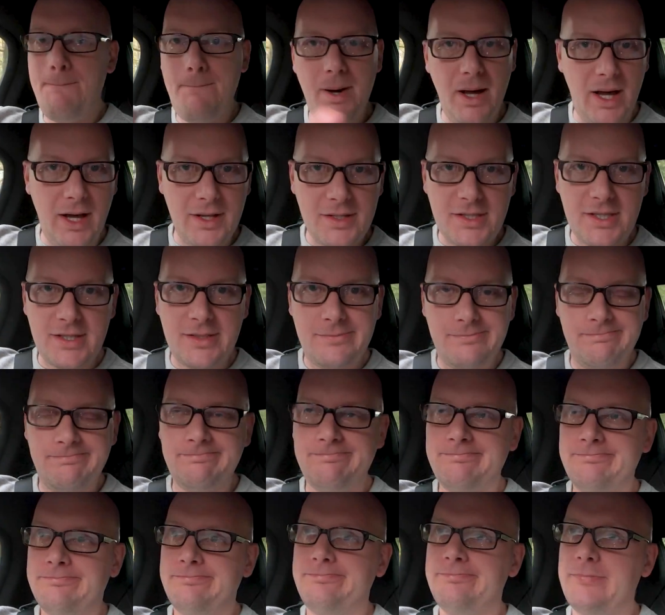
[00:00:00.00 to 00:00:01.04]
But
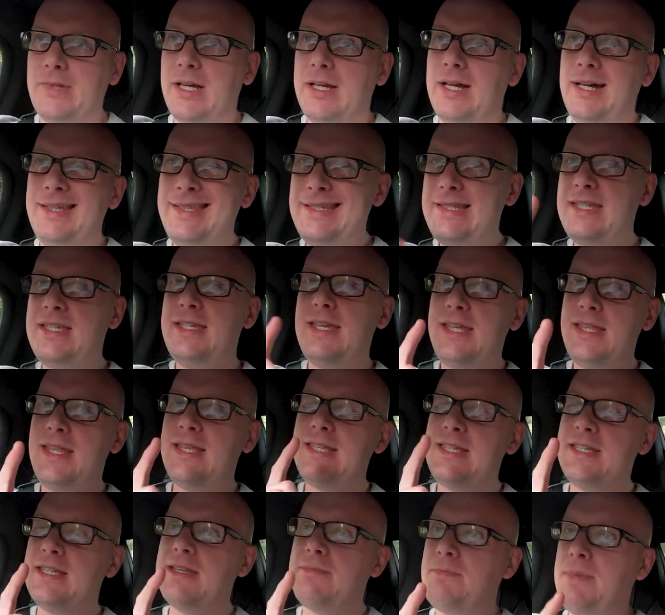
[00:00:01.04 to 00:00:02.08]

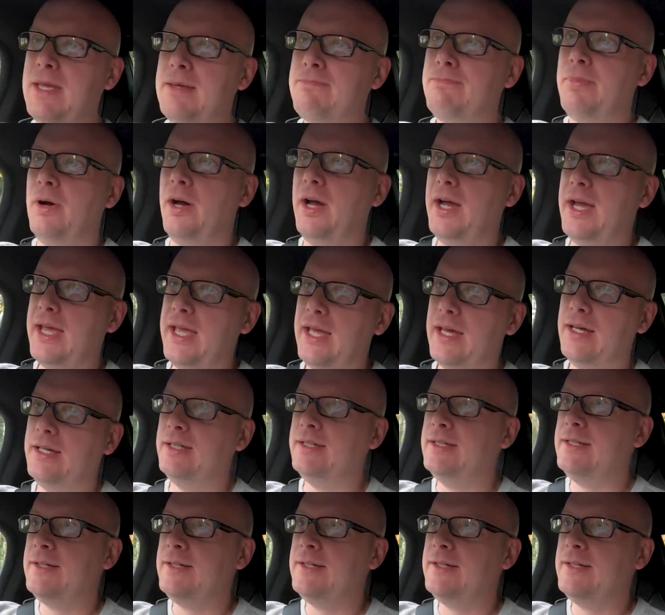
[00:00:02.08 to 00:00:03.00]
this is a big but here.